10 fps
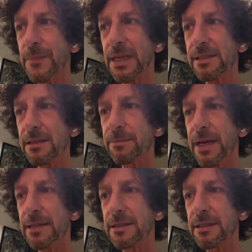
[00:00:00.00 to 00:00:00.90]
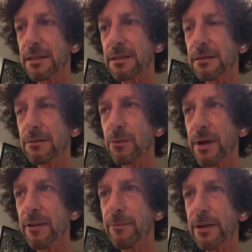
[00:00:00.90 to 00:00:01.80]
it is amazing.
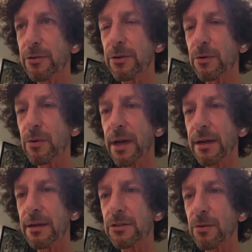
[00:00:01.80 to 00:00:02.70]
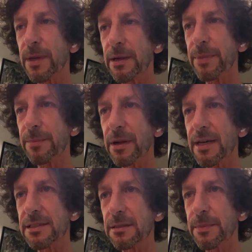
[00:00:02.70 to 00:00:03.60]
When I've been to Ukraine, so many people
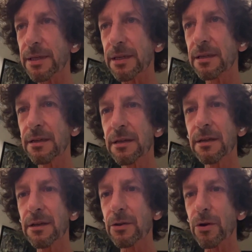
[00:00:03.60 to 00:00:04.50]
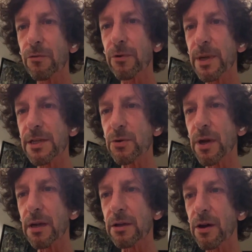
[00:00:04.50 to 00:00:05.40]
ask me, you're from
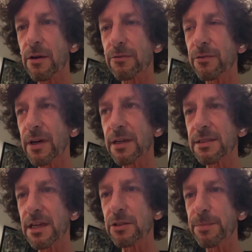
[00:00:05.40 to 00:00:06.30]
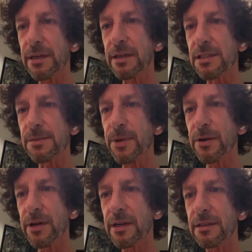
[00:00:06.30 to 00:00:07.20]
Israel, you have such a big
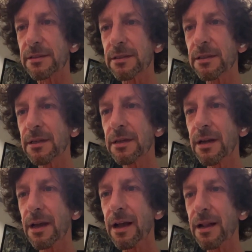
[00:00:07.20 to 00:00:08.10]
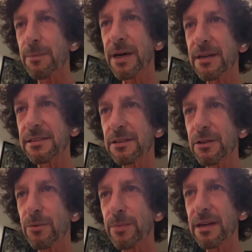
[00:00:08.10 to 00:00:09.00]
experience. Help us,
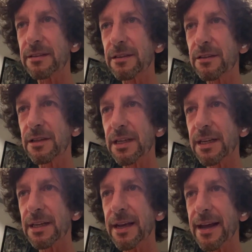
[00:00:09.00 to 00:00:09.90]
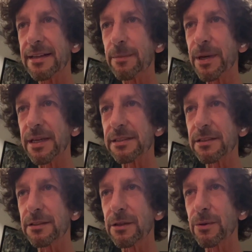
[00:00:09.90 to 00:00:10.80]
military, help
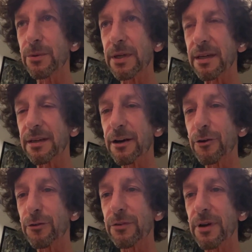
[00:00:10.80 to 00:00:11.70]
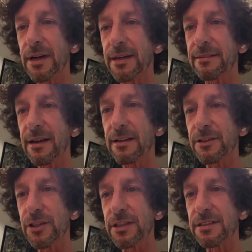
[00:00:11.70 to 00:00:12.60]
us, in regard of
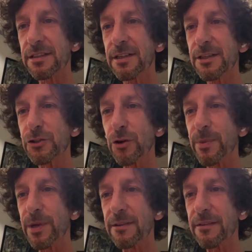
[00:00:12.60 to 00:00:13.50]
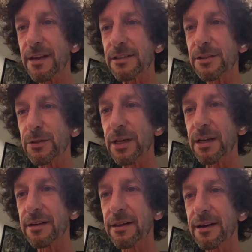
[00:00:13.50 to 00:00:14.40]
intelligence. So many things you can